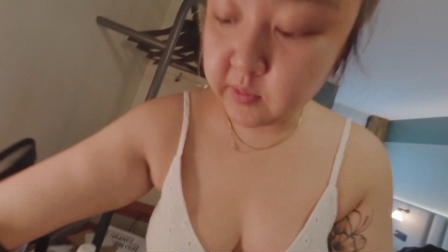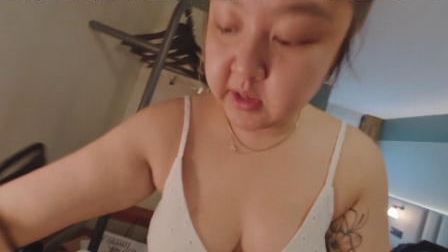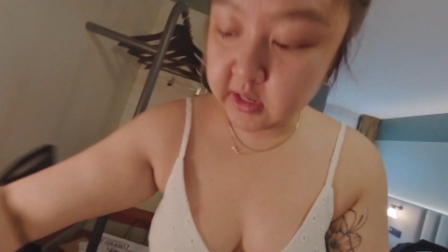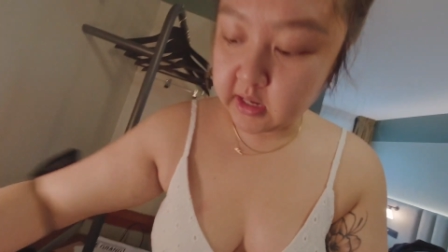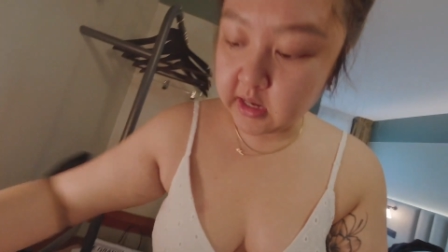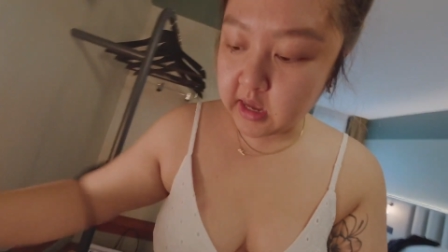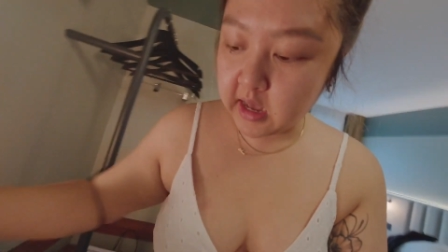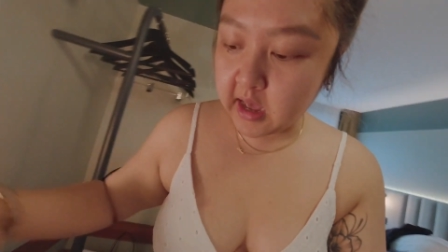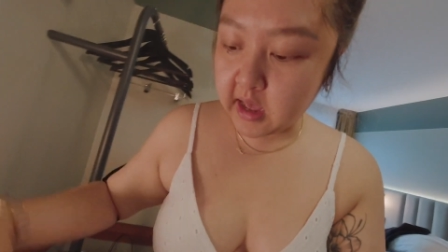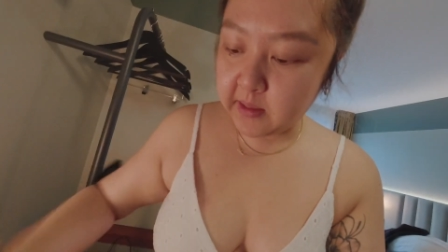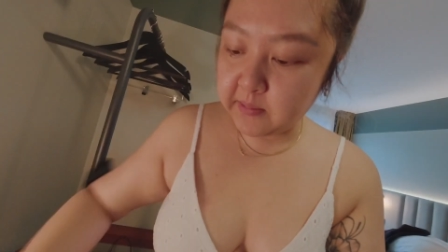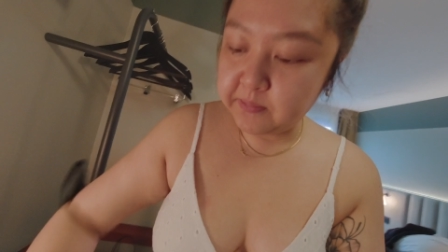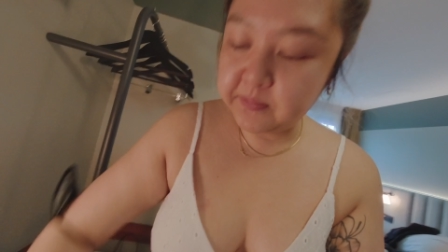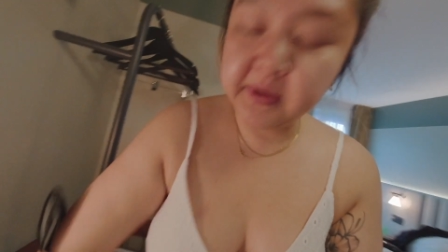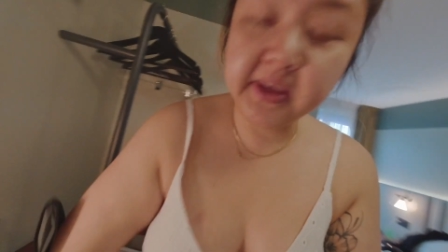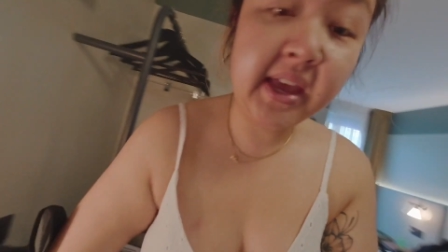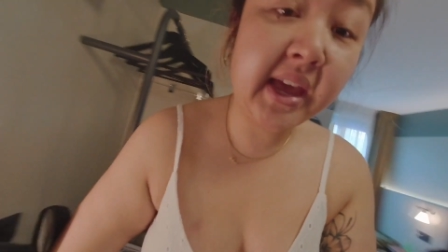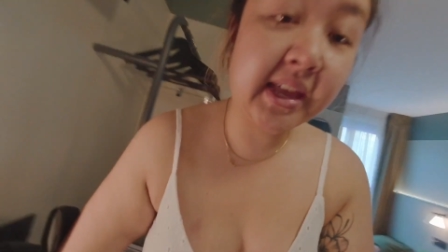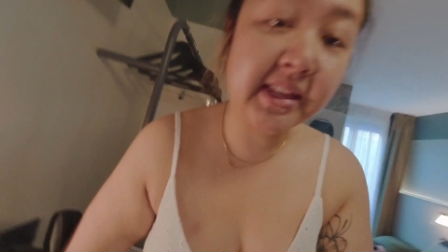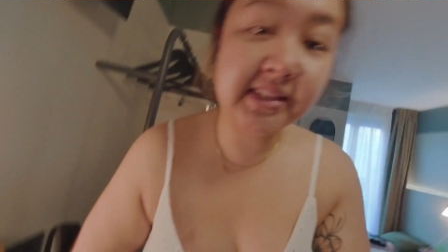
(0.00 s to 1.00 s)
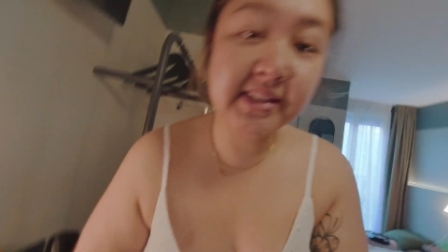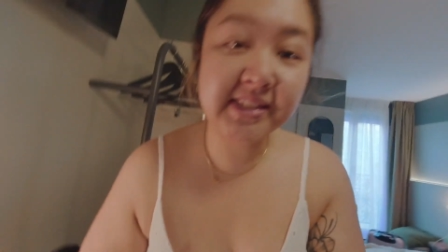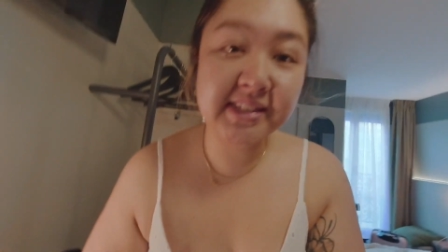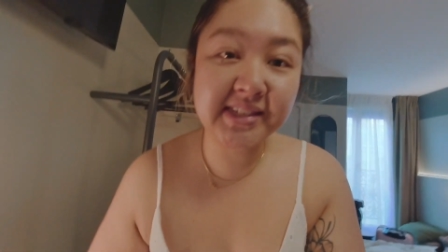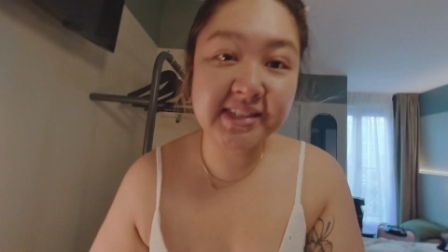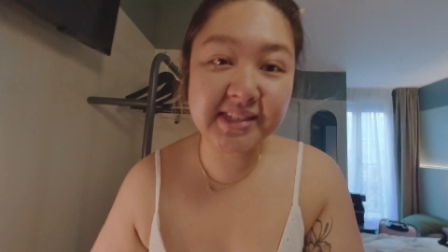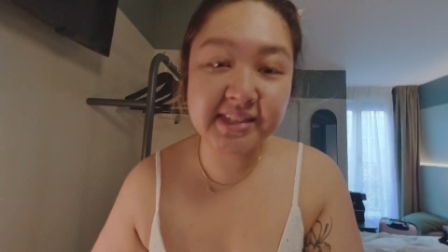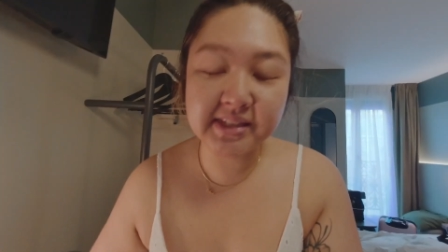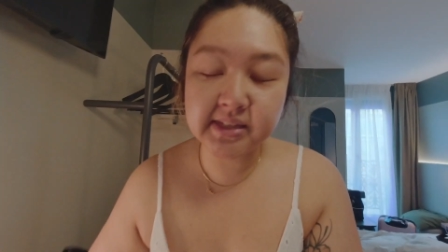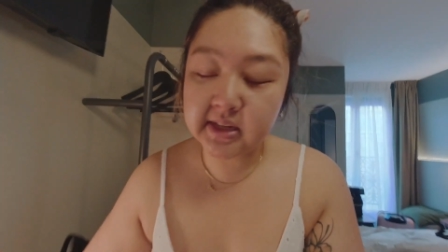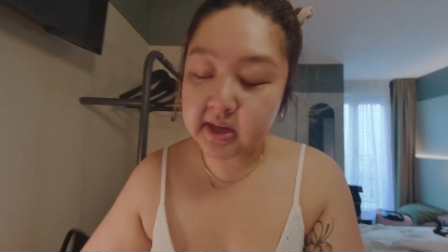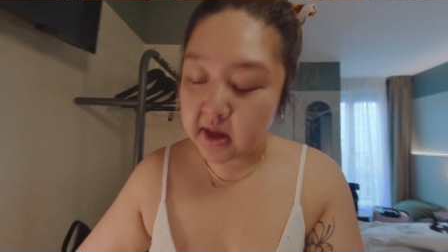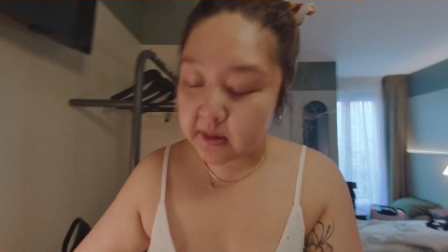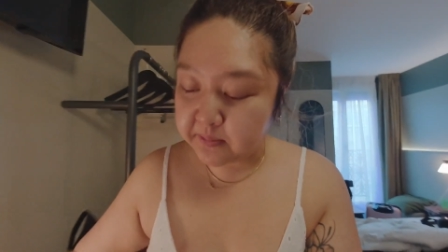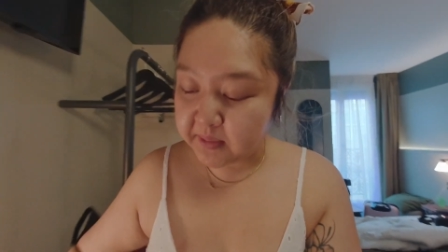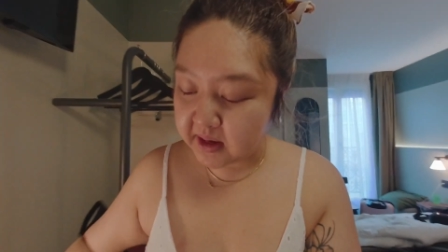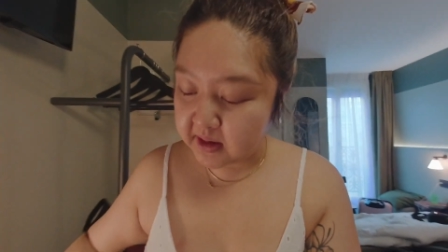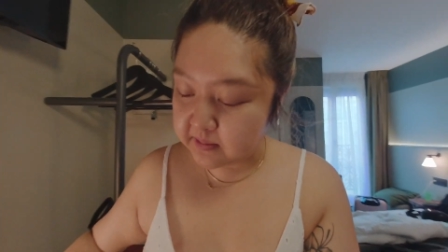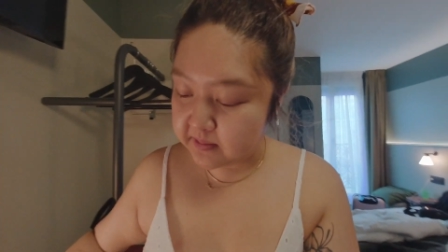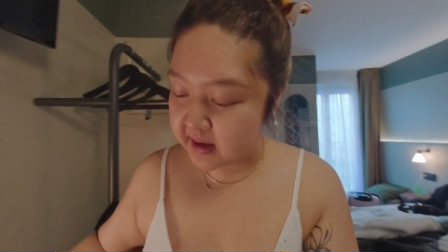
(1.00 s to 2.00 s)
we got baguettes, not
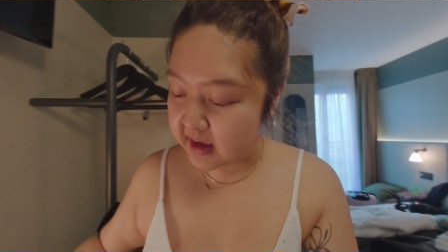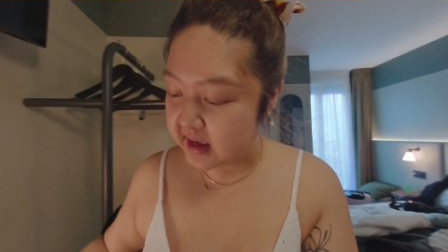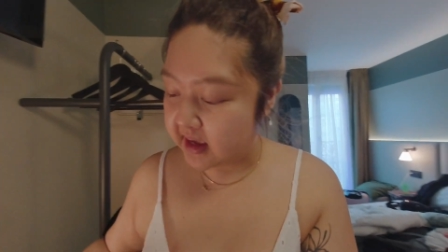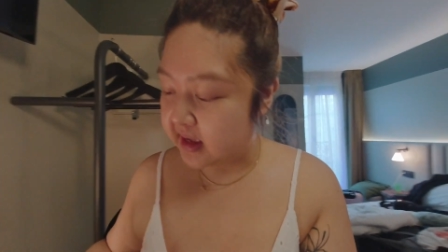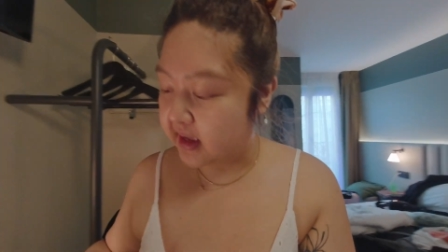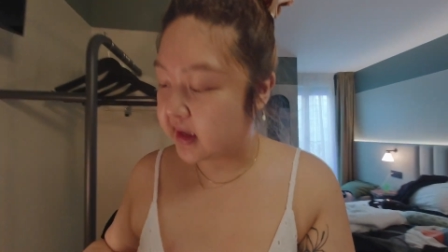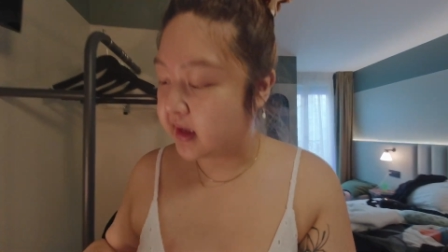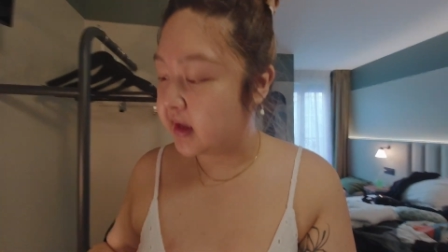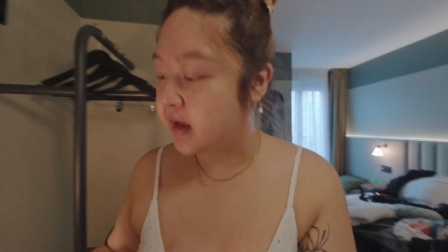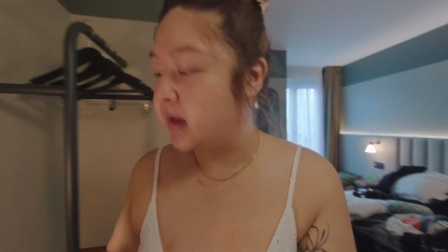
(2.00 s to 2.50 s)
me, mì.